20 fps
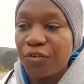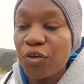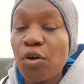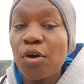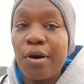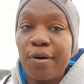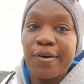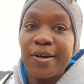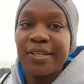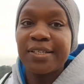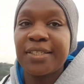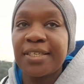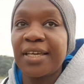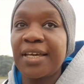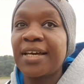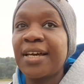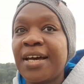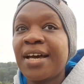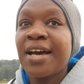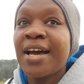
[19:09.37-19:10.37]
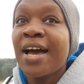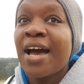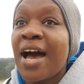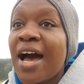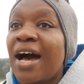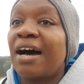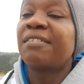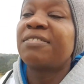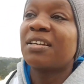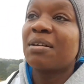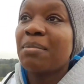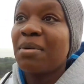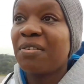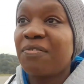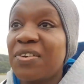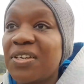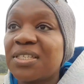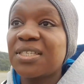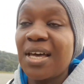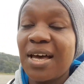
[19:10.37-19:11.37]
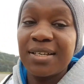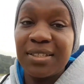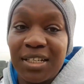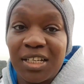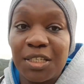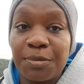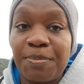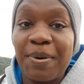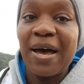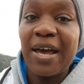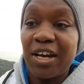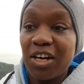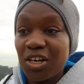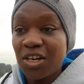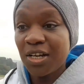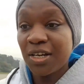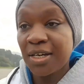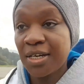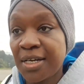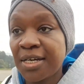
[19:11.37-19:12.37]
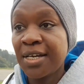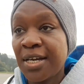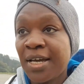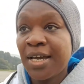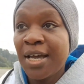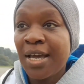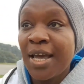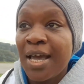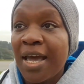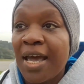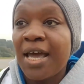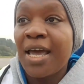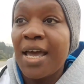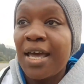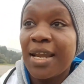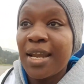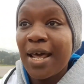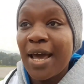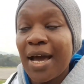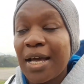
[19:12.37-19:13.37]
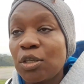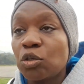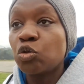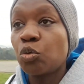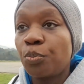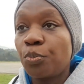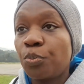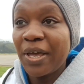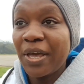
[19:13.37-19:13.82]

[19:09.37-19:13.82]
hours after my visa has expired, and I had to pay a